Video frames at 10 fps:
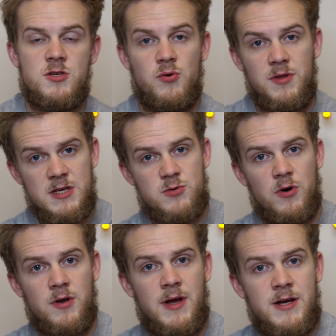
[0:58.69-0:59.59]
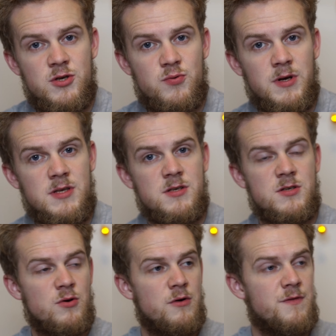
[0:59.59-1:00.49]
So in this one, I just wanted to
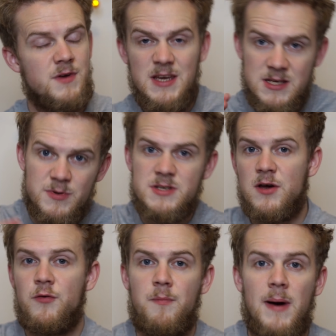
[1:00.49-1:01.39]
sort of ease myself